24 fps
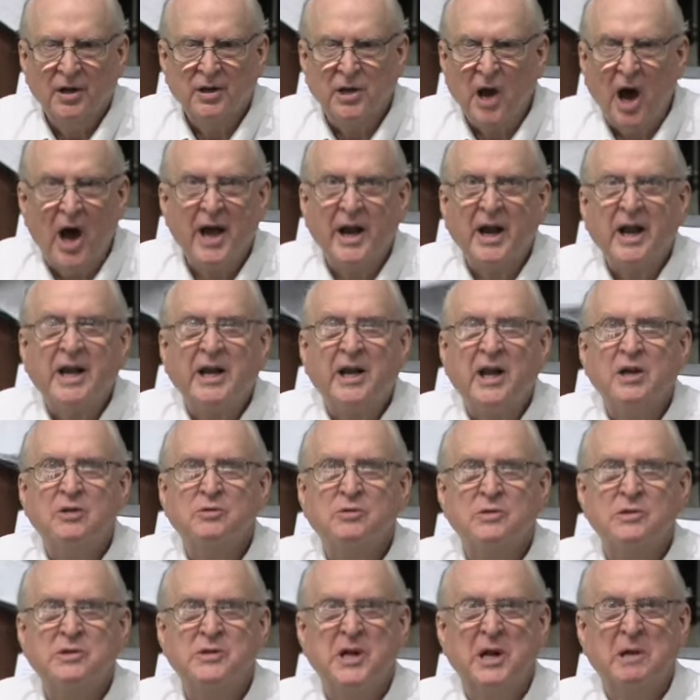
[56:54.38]
God ain't
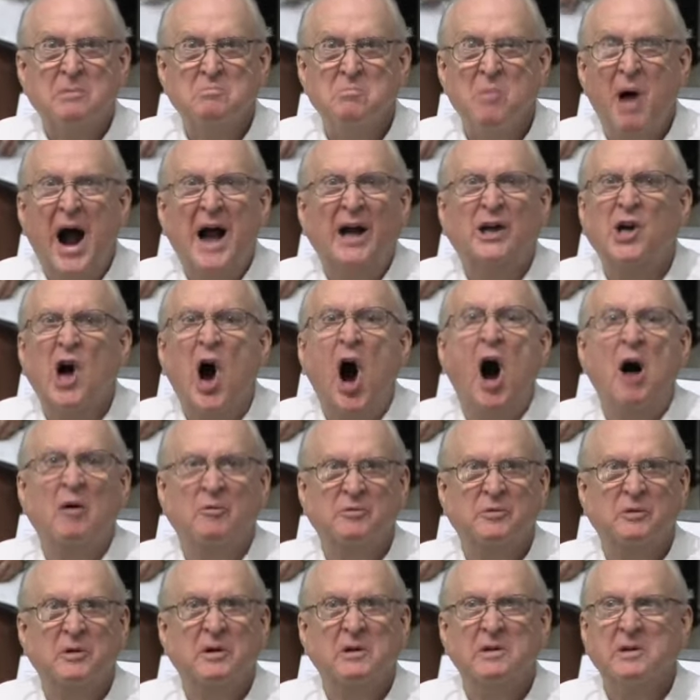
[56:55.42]
interested in my
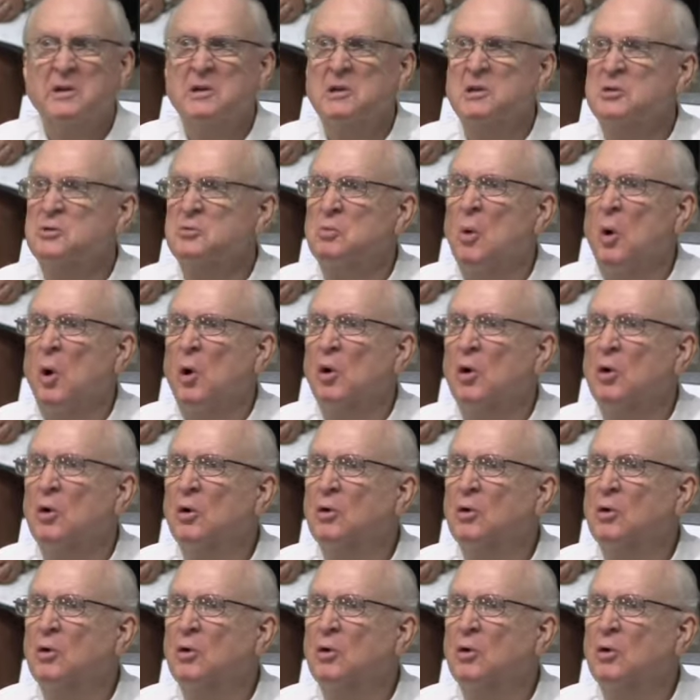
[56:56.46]
comfort in this world.